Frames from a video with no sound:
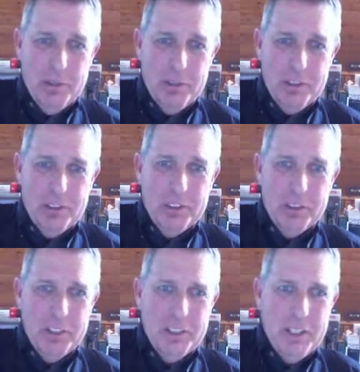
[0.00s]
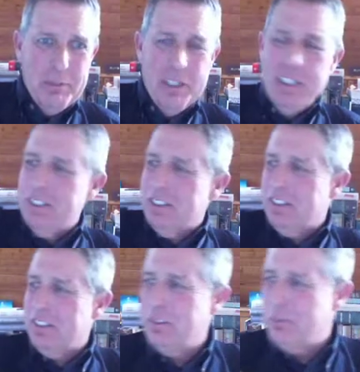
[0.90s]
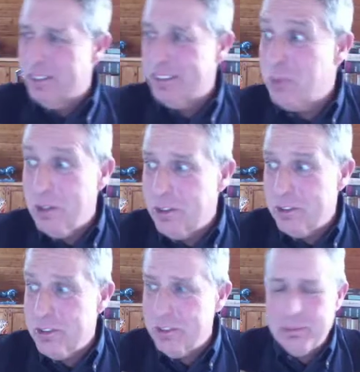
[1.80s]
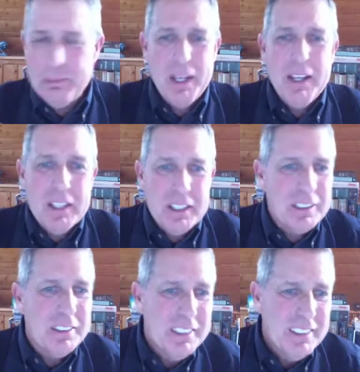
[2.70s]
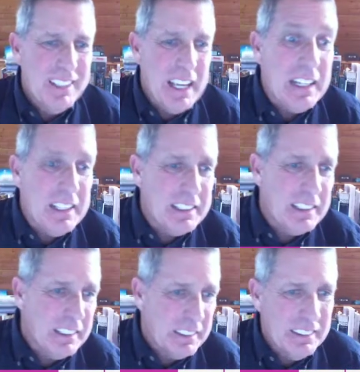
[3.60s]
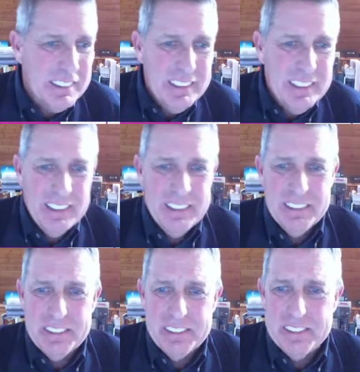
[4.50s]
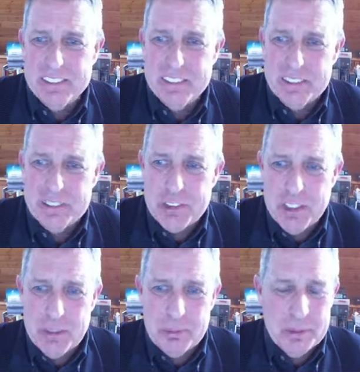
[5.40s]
you didn't go to that meeting?" And I'm like, "Well, you don't pay anything. This job."